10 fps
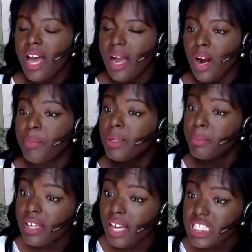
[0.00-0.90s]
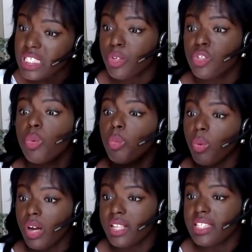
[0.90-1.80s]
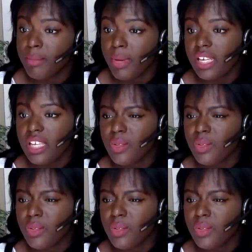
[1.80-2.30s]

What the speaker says: our B2B customers one to many.